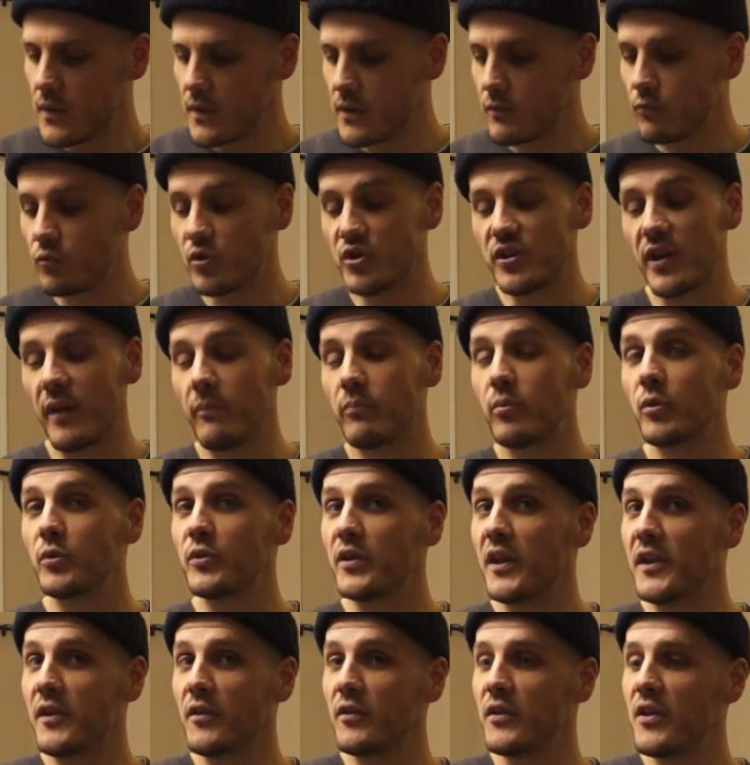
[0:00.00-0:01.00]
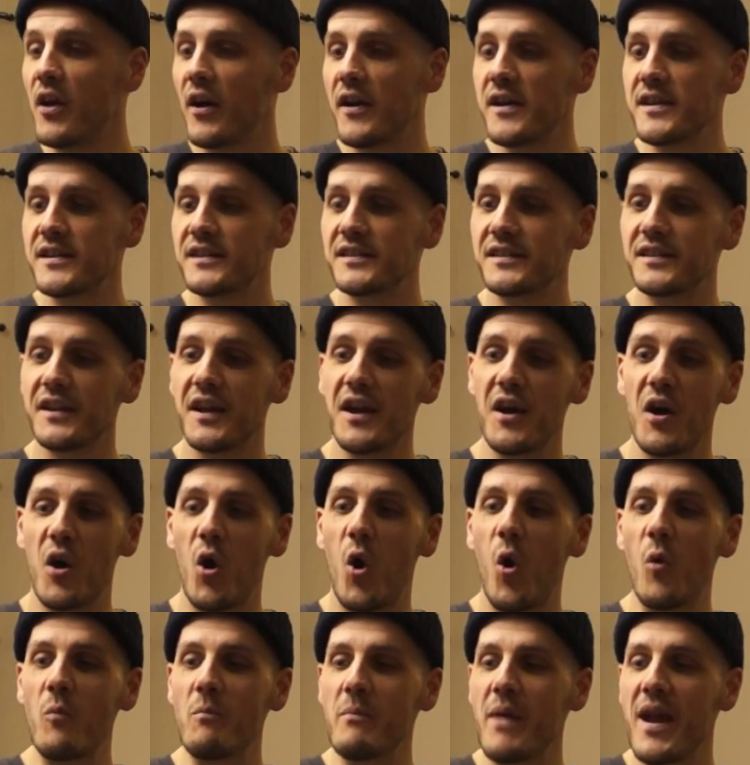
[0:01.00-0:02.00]
which I put in a nice
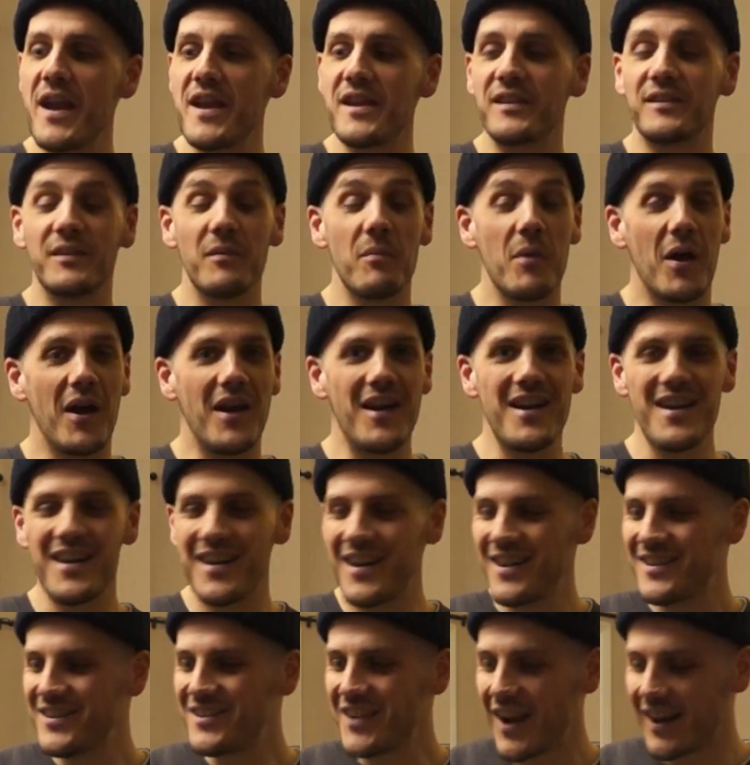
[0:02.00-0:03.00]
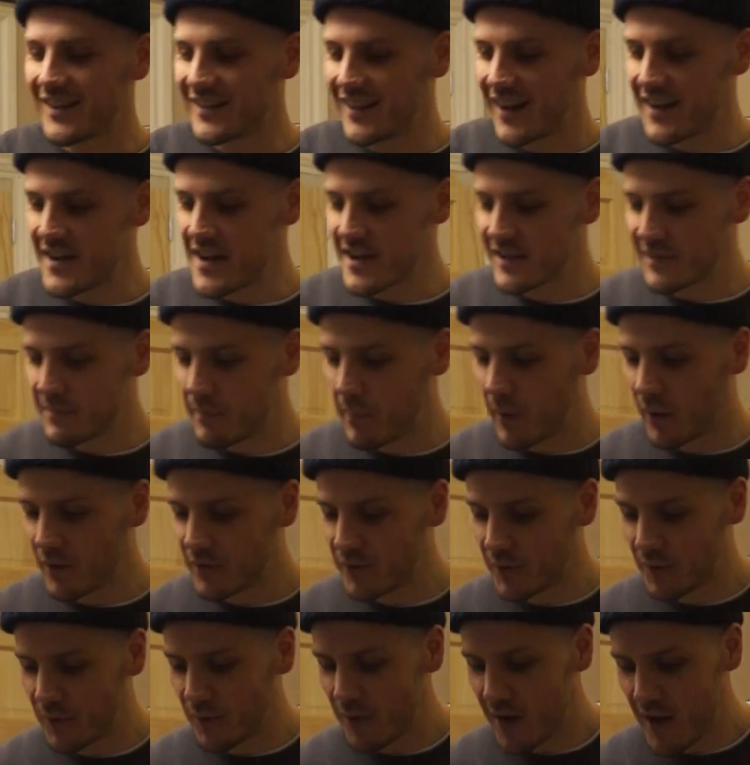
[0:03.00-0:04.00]
homemade Jack Daniels
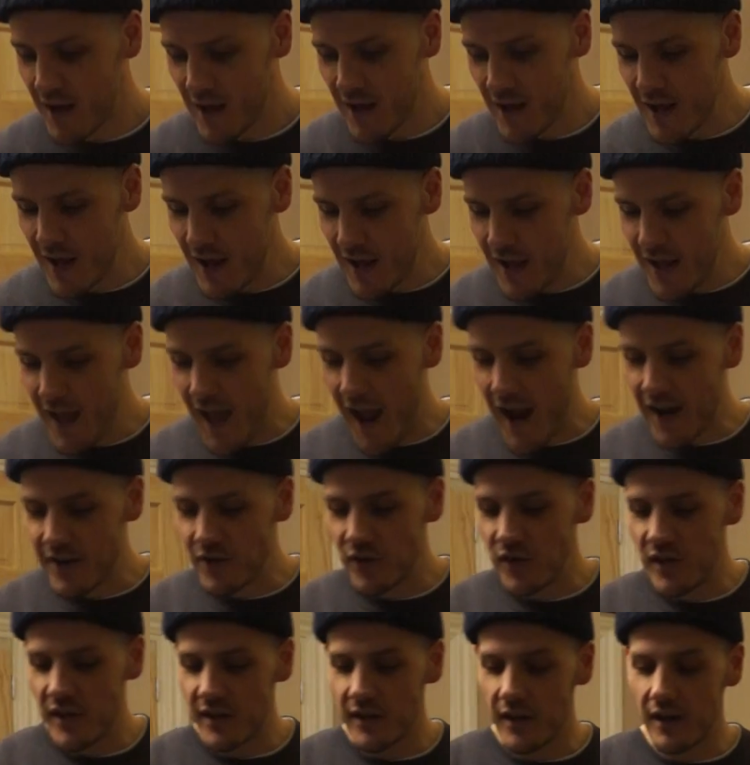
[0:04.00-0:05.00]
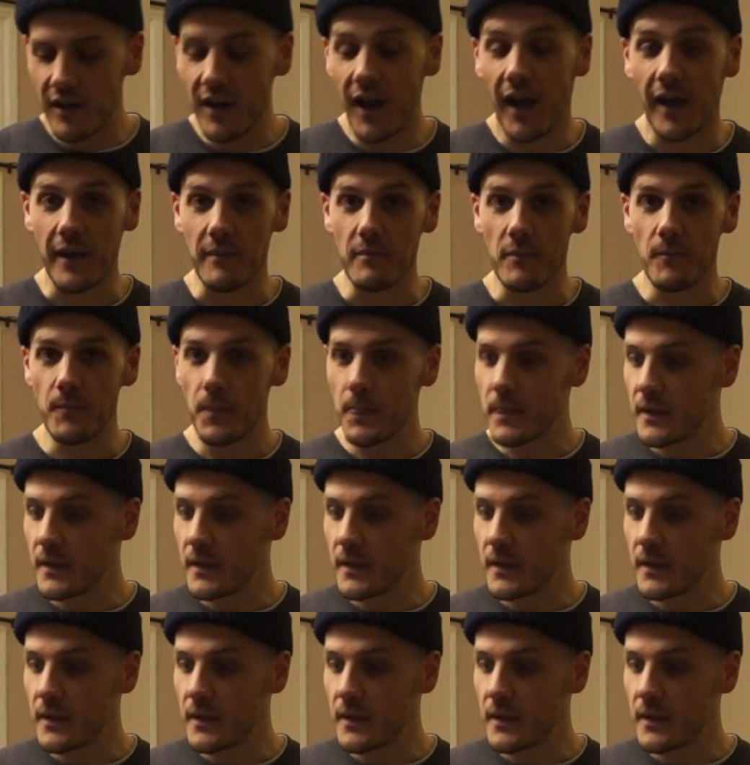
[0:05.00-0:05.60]
bottle, and you need lime.